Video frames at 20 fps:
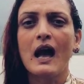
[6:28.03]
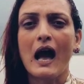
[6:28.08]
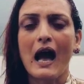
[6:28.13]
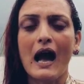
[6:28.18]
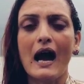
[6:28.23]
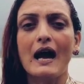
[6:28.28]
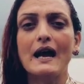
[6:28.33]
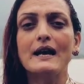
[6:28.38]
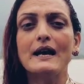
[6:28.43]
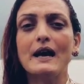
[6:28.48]

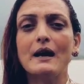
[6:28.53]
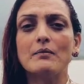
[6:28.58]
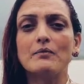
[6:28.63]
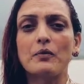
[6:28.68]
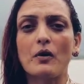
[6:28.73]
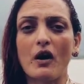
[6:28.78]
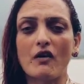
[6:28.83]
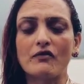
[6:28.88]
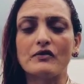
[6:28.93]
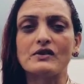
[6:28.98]
I am
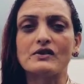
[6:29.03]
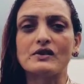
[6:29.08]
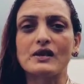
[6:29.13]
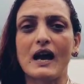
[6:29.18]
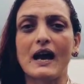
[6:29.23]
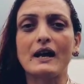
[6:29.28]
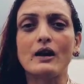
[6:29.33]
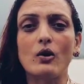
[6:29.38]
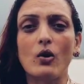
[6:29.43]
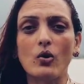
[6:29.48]

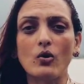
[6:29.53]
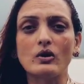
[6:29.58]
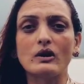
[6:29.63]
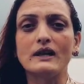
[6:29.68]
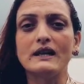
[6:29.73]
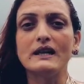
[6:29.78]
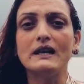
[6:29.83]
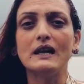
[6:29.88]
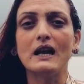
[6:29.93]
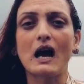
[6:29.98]
prophesying
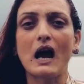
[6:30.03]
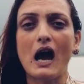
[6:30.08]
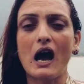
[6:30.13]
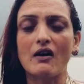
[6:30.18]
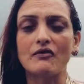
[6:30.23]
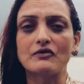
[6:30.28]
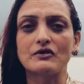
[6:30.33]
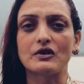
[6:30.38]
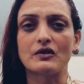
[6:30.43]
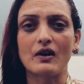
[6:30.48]
only
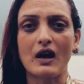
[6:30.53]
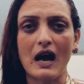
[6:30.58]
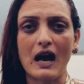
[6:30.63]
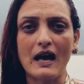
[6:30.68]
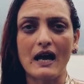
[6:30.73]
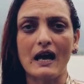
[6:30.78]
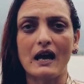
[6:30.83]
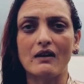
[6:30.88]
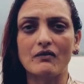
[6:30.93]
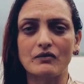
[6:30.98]
after I
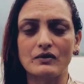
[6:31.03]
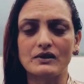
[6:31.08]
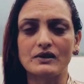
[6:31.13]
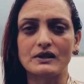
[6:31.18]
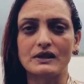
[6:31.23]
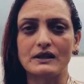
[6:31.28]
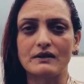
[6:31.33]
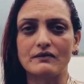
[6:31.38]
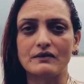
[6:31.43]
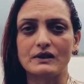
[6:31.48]
have
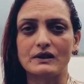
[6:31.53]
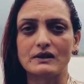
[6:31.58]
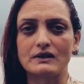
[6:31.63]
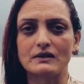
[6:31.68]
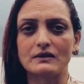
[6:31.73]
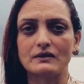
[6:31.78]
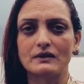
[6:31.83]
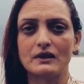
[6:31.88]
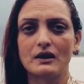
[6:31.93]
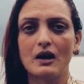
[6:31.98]
received it.
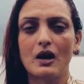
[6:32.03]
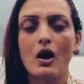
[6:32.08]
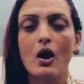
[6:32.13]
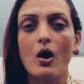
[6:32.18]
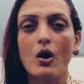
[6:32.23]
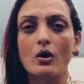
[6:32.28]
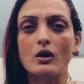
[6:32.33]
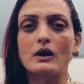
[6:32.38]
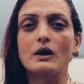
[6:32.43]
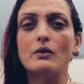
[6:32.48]

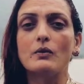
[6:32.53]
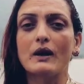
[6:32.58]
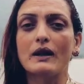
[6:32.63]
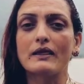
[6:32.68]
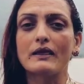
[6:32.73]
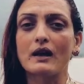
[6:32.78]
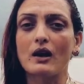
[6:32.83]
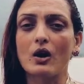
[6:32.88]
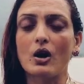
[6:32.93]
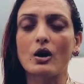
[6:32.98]
Only
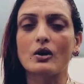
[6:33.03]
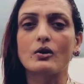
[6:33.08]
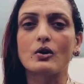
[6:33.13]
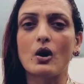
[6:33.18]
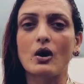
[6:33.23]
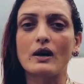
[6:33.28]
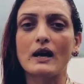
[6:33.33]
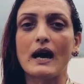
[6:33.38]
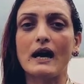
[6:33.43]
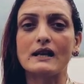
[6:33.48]
when the Lord
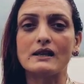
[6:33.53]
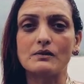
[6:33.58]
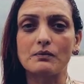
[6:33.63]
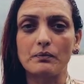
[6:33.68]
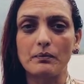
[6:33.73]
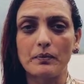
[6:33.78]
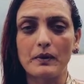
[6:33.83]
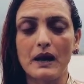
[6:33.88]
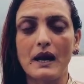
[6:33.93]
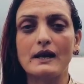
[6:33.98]
God has
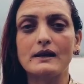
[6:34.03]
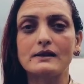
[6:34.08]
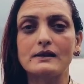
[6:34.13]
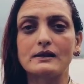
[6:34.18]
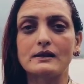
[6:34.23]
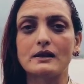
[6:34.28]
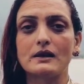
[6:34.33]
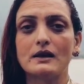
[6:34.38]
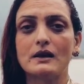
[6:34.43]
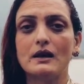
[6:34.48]

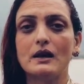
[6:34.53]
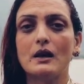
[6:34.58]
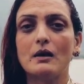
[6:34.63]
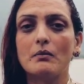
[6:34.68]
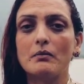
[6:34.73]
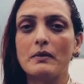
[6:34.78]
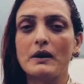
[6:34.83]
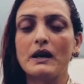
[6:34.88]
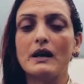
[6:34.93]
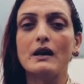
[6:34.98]
blessed
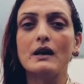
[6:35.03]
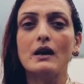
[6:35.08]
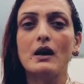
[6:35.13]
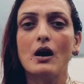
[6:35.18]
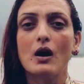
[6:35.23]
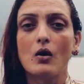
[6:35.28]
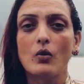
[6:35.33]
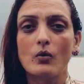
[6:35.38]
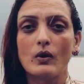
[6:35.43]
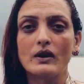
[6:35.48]
me
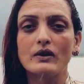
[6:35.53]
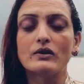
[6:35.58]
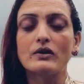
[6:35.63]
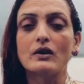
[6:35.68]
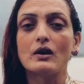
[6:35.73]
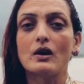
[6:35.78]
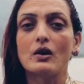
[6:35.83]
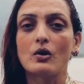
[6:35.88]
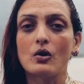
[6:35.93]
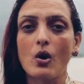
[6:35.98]
with
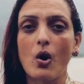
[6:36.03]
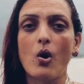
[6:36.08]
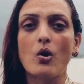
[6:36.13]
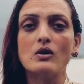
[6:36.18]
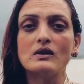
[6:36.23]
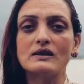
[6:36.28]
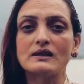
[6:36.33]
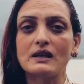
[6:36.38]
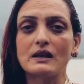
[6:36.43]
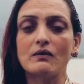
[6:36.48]

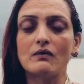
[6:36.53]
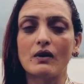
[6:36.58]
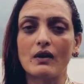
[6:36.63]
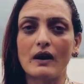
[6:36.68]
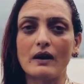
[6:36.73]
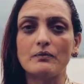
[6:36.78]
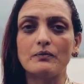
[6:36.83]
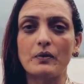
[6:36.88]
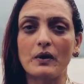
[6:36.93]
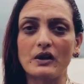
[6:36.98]
gold, silver,
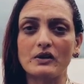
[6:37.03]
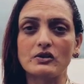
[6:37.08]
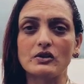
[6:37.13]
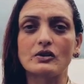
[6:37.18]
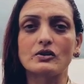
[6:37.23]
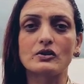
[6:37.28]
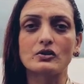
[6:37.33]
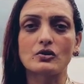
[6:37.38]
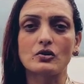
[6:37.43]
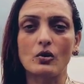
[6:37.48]
and
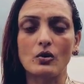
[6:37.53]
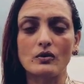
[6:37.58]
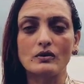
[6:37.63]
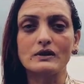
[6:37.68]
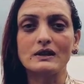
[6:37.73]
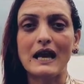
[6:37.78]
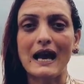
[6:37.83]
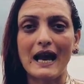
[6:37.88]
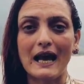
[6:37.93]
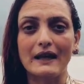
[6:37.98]
precious
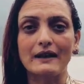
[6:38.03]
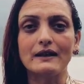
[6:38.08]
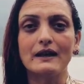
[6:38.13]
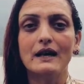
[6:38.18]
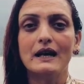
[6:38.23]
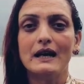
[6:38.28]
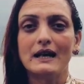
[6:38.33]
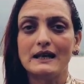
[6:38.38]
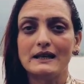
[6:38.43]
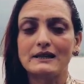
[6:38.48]
stones, and
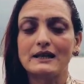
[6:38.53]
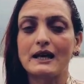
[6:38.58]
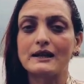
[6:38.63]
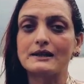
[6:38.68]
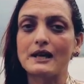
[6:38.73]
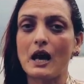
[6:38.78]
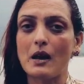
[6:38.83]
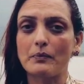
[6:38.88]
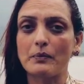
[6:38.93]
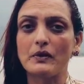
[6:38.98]
it
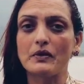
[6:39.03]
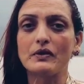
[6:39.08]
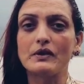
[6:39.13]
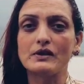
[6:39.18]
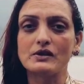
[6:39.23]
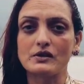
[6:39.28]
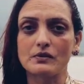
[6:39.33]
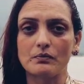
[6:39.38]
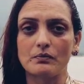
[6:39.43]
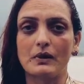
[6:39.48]
has happened
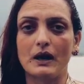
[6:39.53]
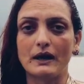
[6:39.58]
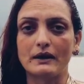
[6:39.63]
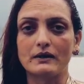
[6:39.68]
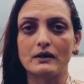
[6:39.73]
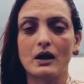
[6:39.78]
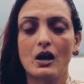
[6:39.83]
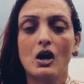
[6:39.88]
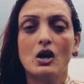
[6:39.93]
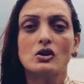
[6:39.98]
this
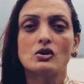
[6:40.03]
month.